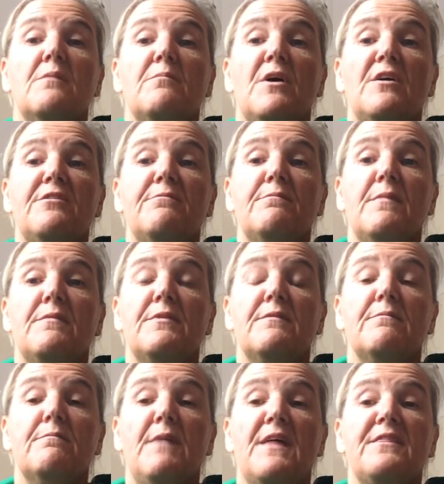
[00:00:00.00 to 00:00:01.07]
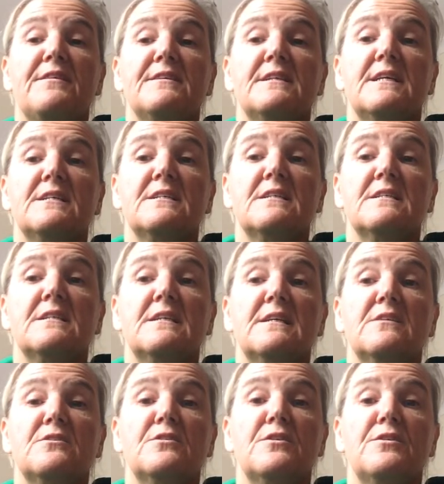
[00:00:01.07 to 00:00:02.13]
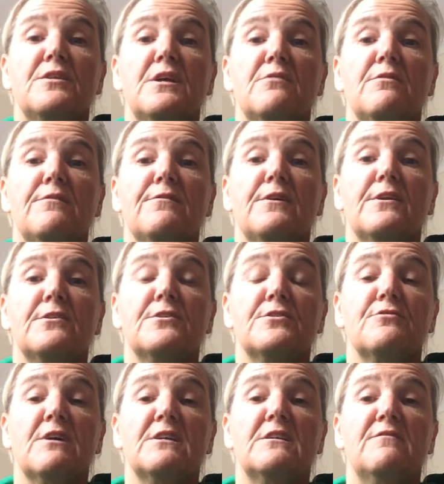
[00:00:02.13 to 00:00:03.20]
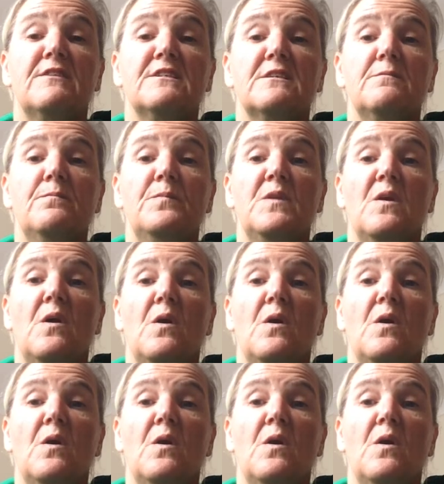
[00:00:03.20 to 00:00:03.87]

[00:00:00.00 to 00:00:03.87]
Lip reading: Both maths lessons link to the theory of constructivism,